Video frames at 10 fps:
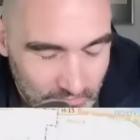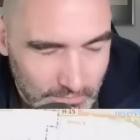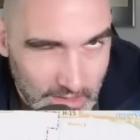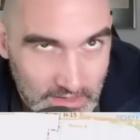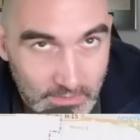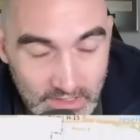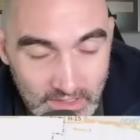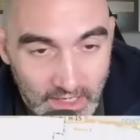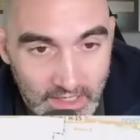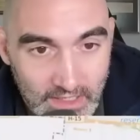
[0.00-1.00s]

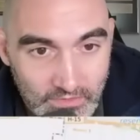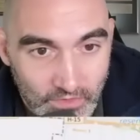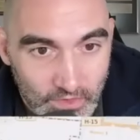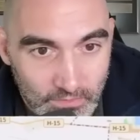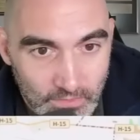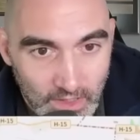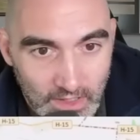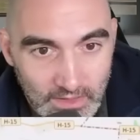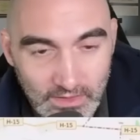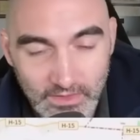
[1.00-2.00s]
pessimistic, I guess, for
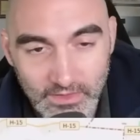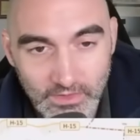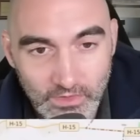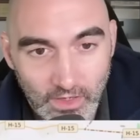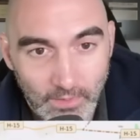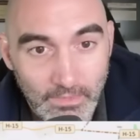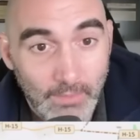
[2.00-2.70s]
I'm not